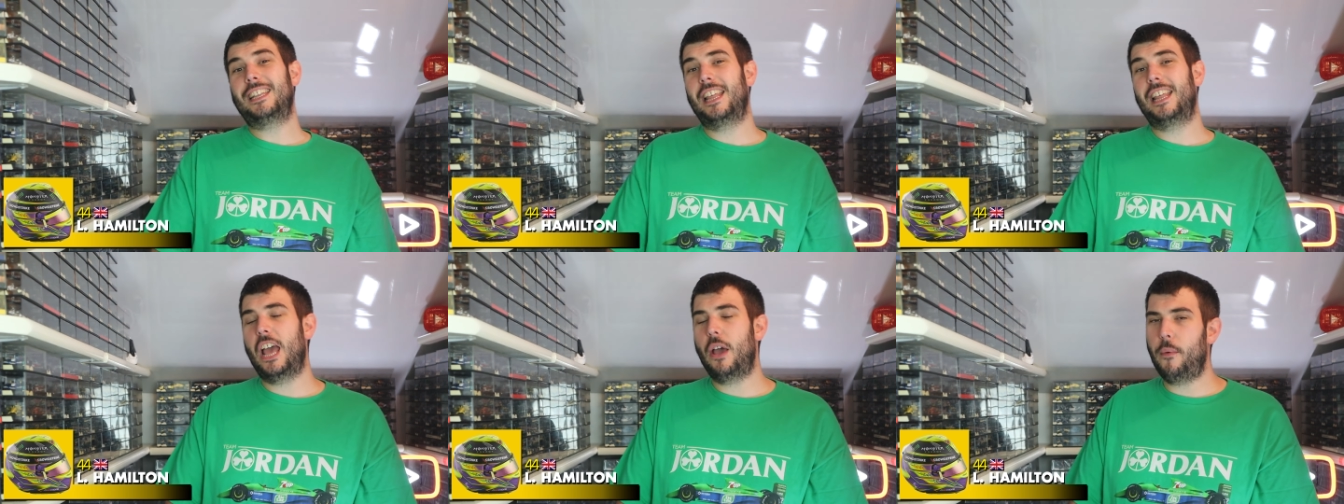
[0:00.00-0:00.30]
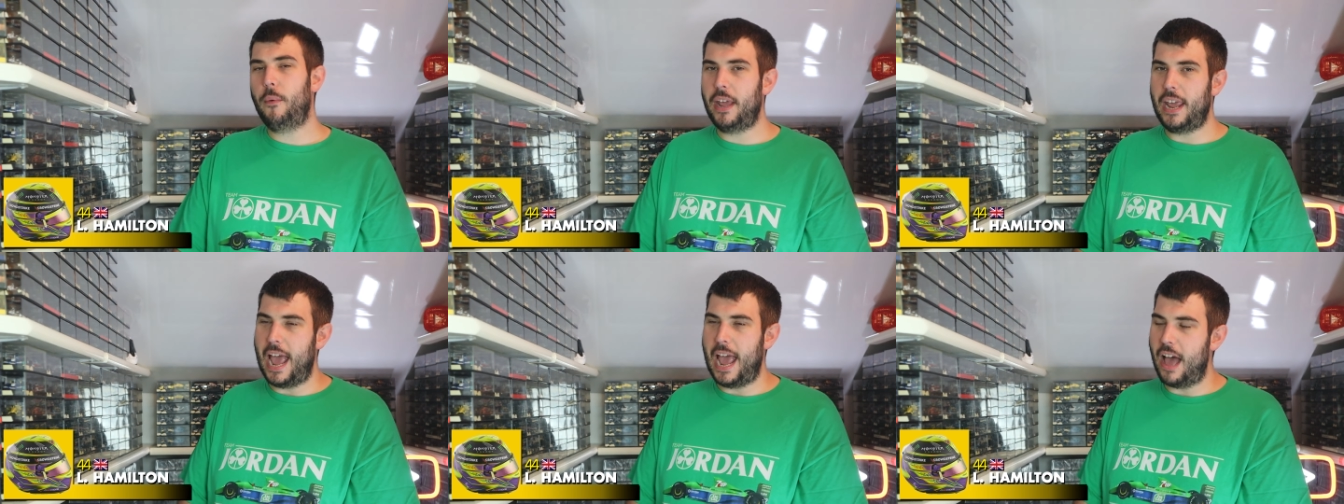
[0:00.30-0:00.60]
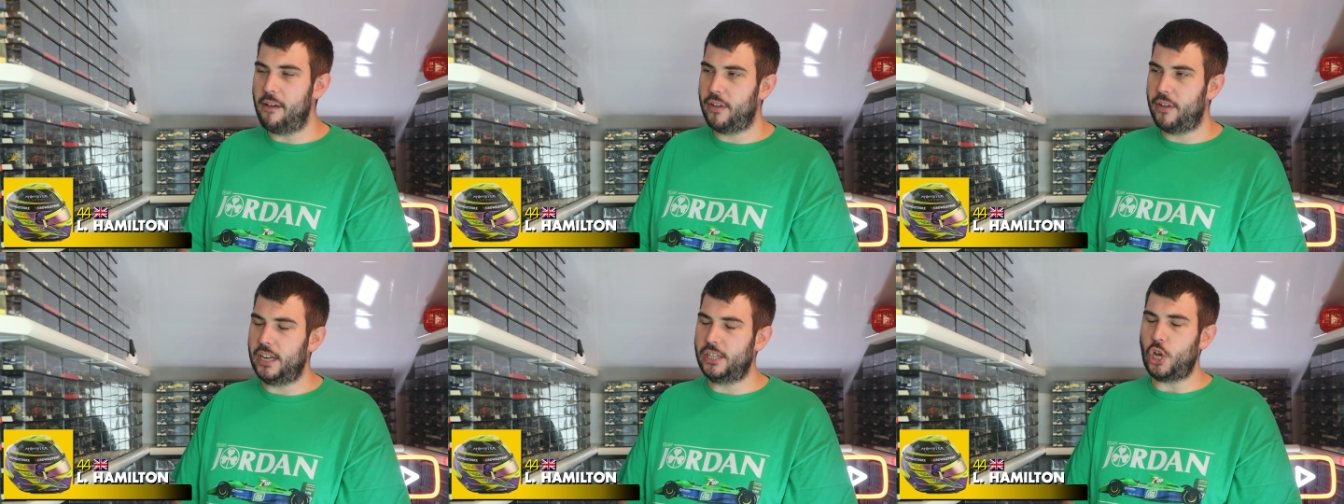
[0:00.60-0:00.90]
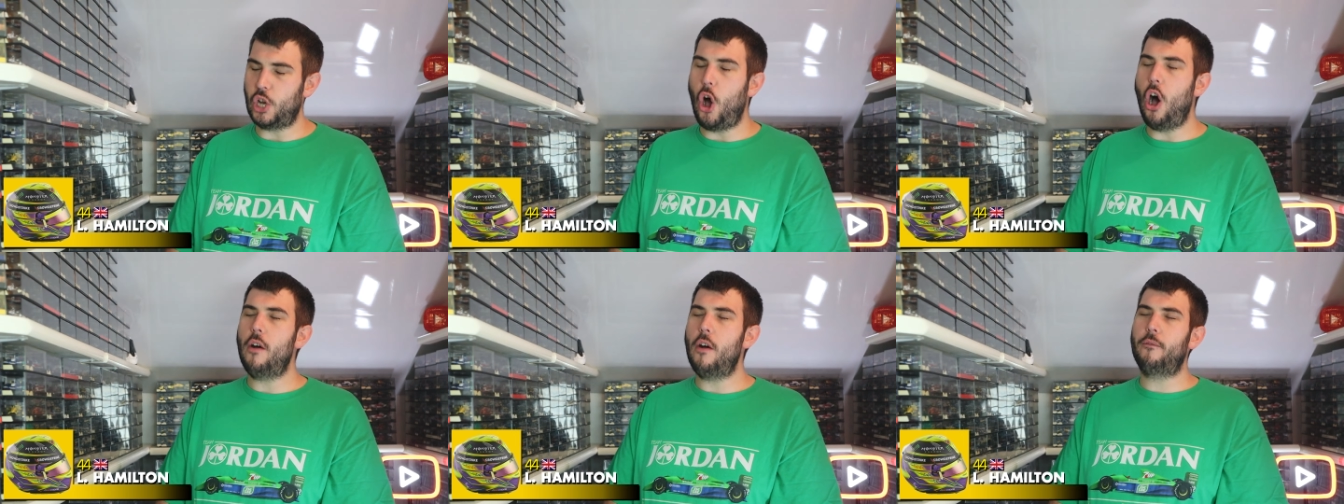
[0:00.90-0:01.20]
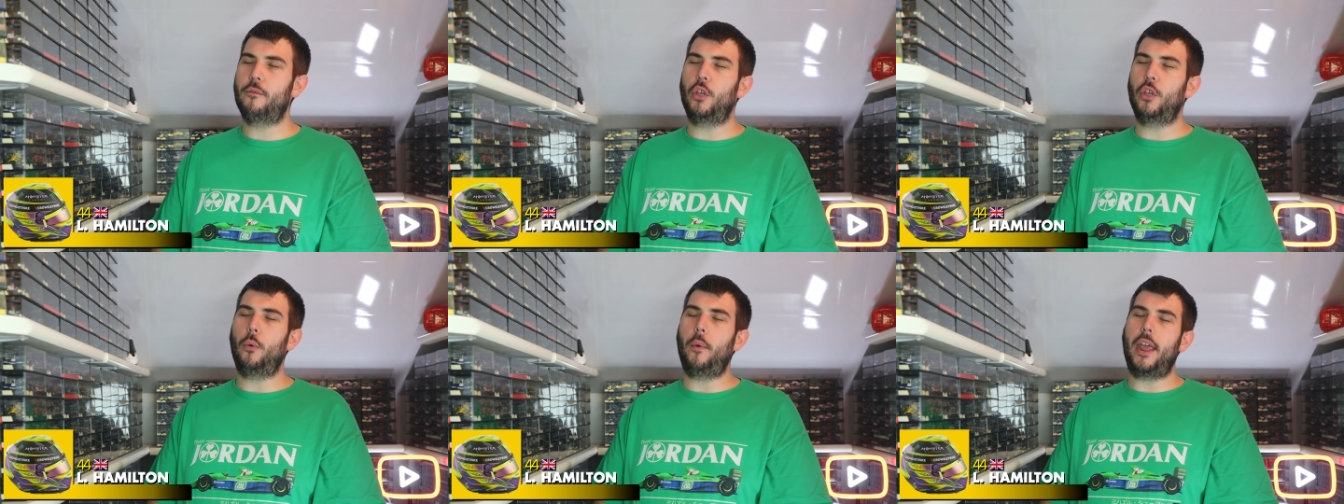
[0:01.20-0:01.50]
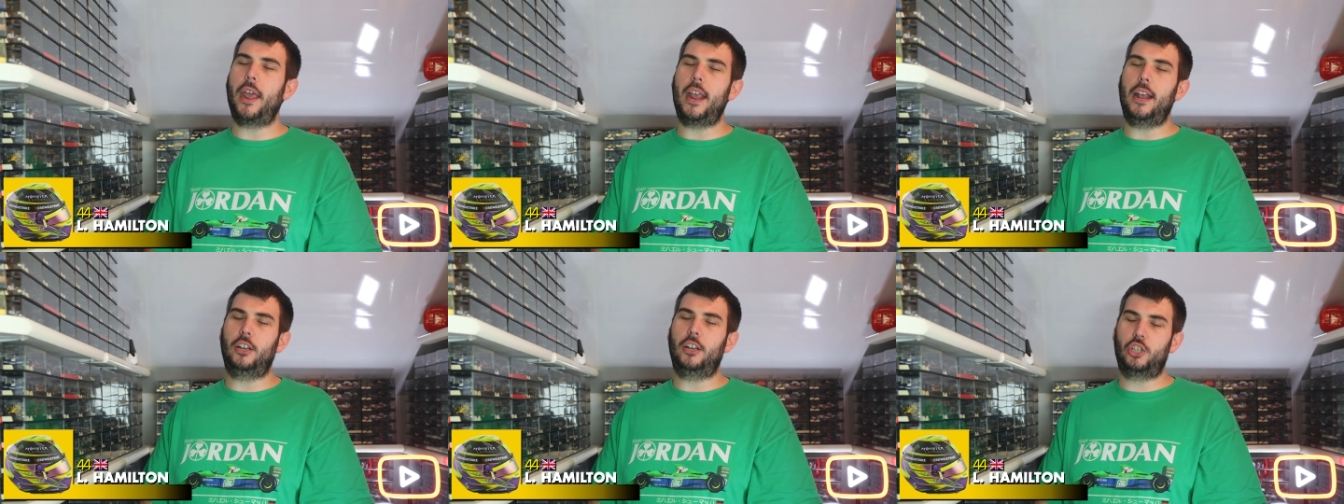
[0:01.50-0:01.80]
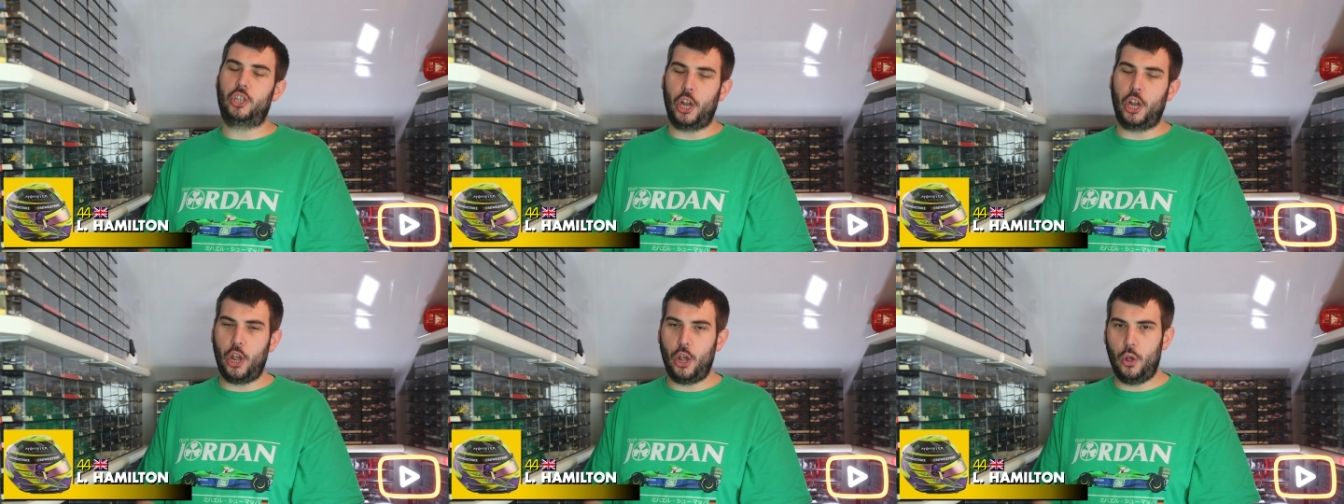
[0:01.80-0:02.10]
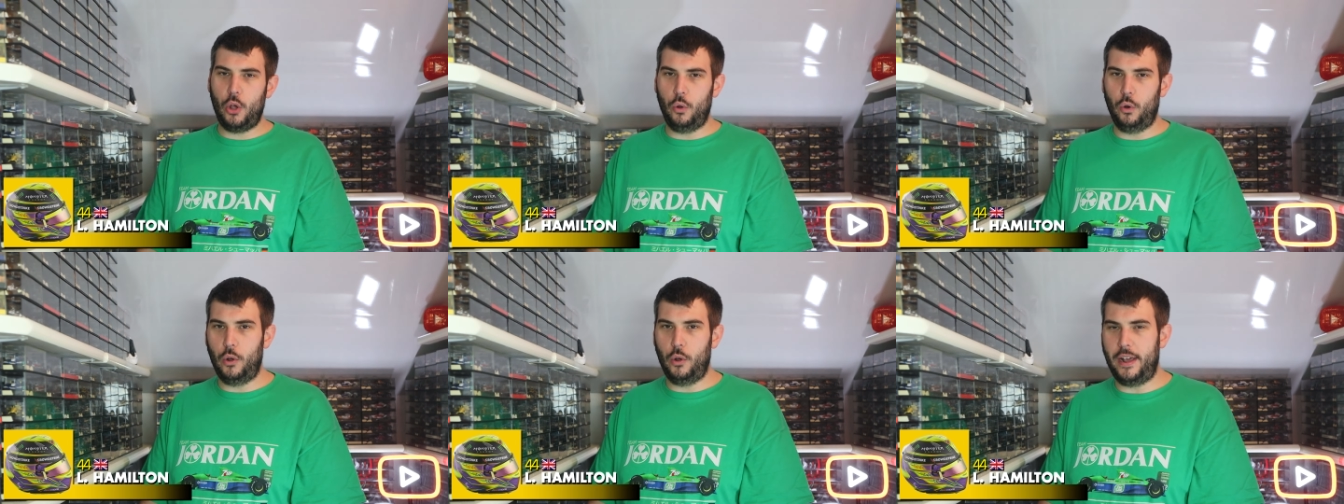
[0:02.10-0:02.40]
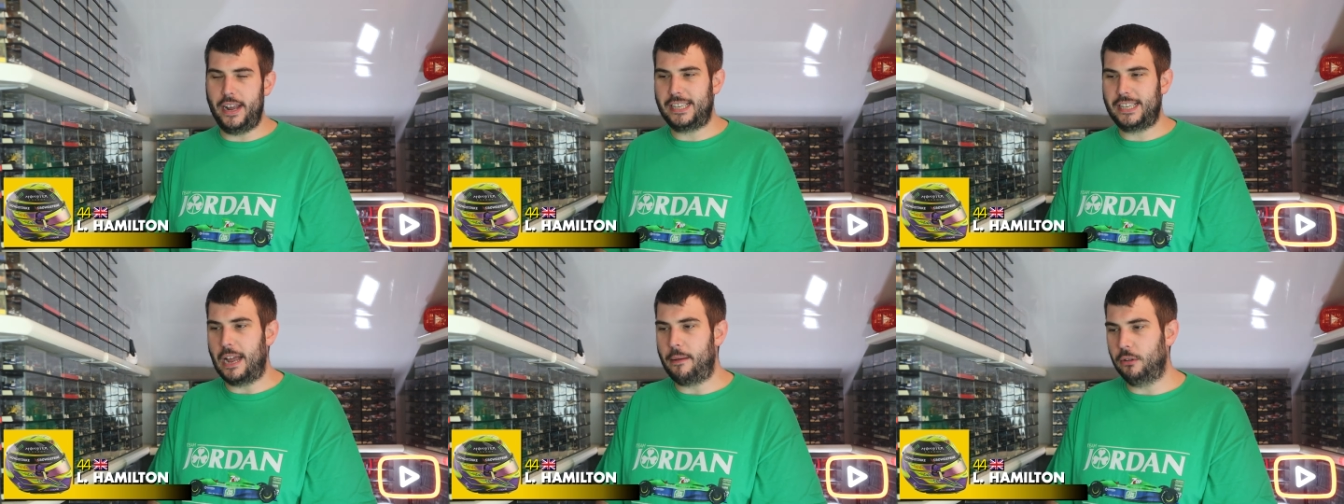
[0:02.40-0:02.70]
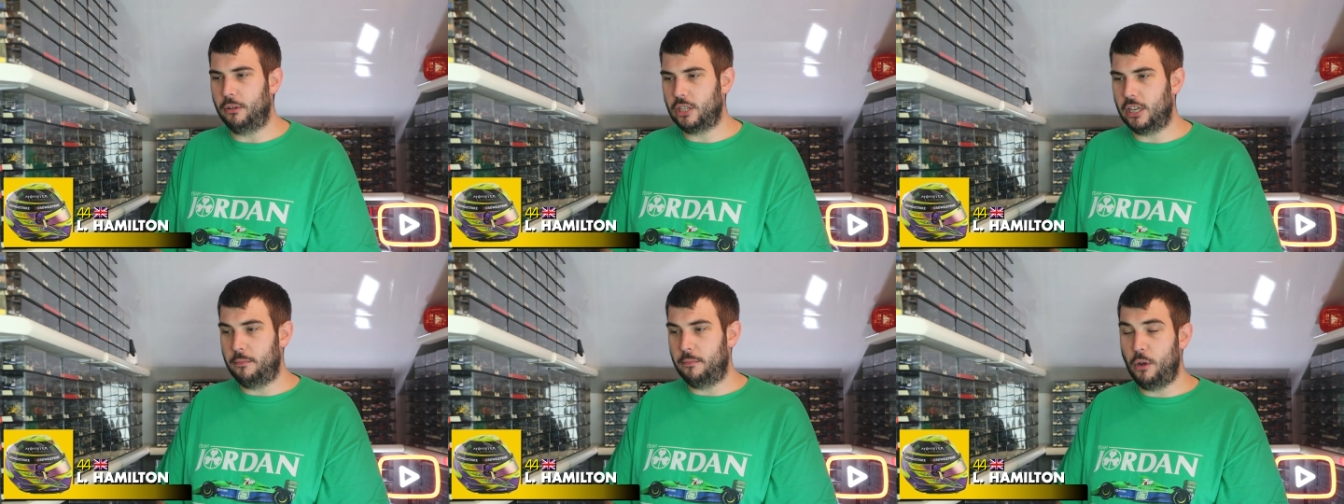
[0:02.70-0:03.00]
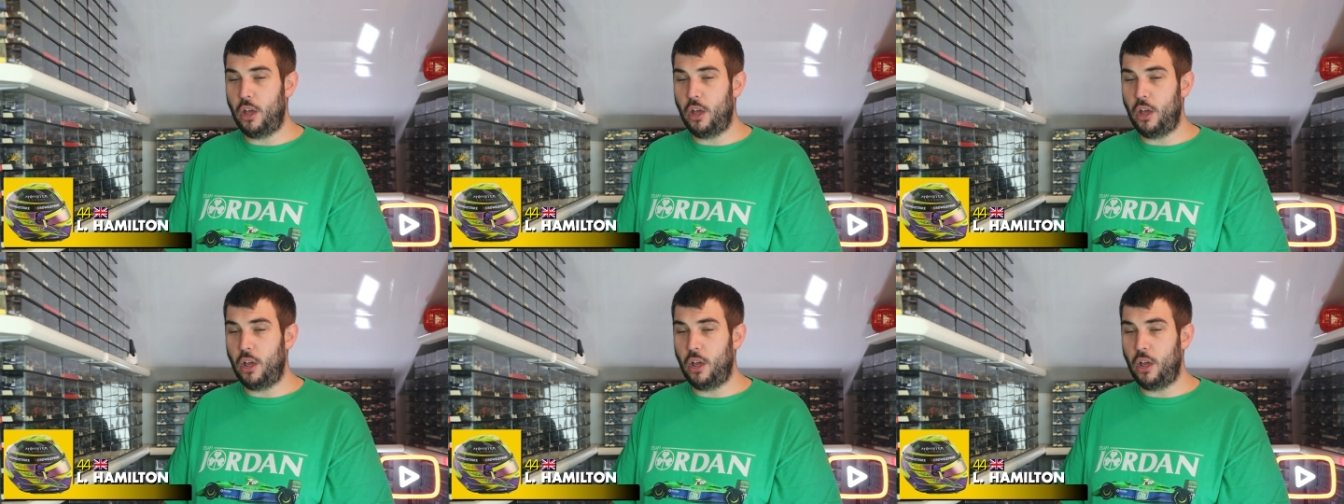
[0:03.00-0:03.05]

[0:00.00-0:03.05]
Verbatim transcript: there we have it, of the week to Lewis Hamilton.